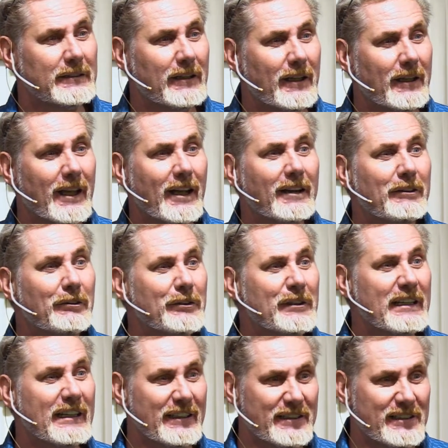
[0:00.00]
I got a little
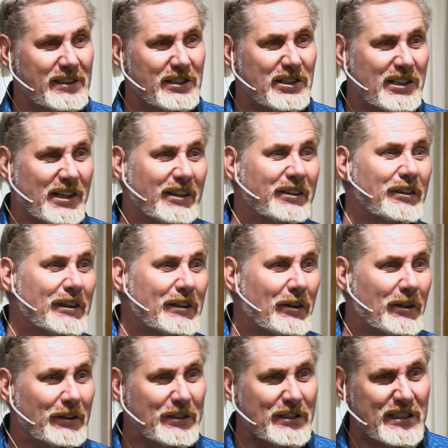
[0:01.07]
niece. She's younger than
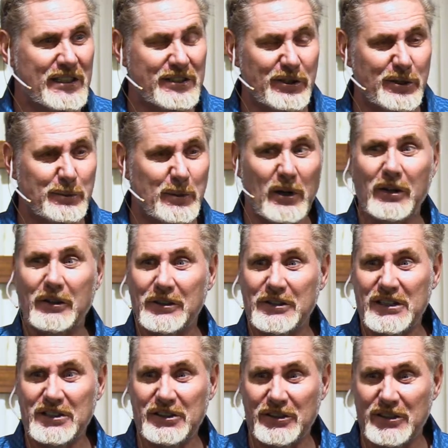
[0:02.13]
all her sisters, but all her
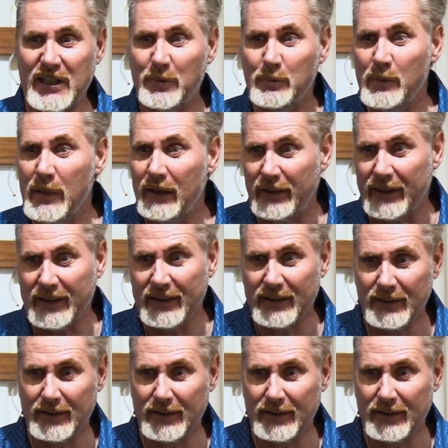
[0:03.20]
sisters get married.